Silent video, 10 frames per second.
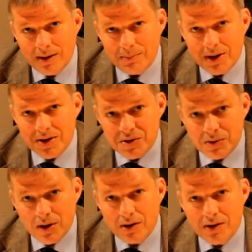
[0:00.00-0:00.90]
because there
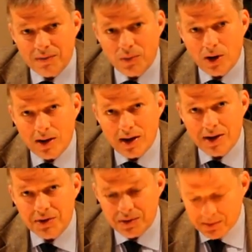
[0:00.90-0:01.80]
aren't enough
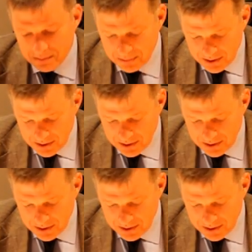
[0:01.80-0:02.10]
walleye due to